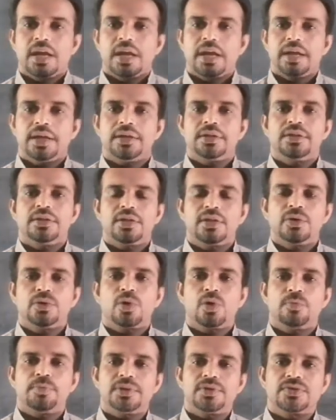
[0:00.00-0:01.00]
and the
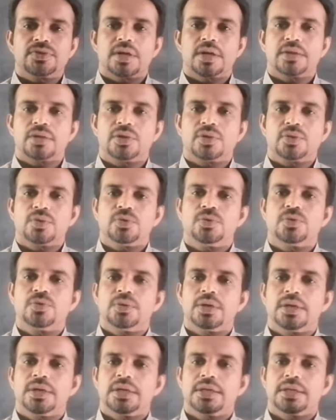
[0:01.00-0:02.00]
Europeans started
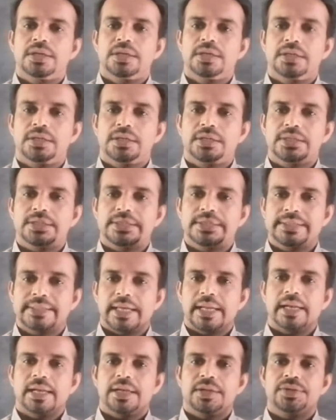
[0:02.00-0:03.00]
to
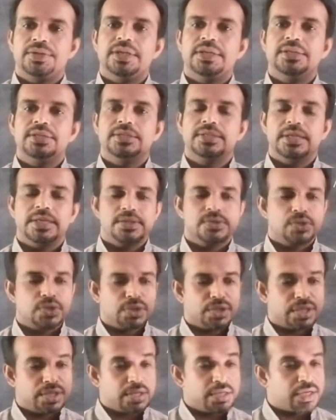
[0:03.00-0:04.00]
sell these things
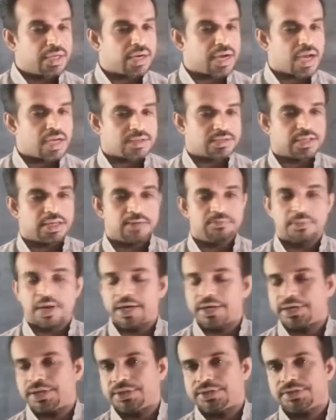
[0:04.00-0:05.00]
in the international
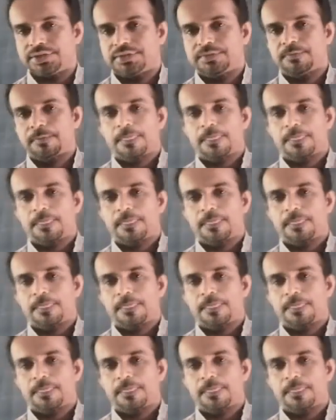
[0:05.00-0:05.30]
market.